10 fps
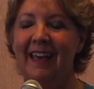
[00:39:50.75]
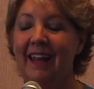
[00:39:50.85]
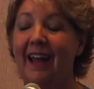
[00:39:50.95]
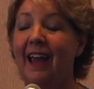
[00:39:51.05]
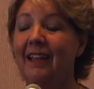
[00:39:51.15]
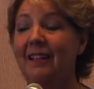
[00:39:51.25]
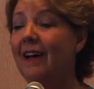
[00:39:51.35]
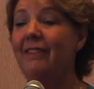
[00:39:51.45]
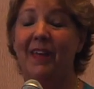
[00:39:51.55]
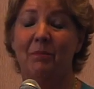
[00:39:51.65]
And I
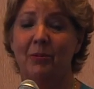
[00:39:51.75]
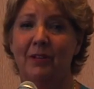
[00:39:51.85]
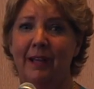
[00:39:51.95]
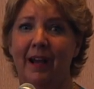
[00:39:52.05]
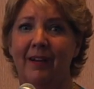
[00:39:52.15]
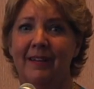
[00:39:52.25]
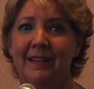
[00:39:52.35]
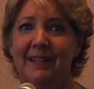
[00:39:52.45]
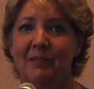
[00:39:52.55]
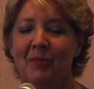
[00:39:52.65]
love that book now
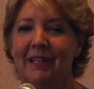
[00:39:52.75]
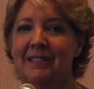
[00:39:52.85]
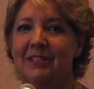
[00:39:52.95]
because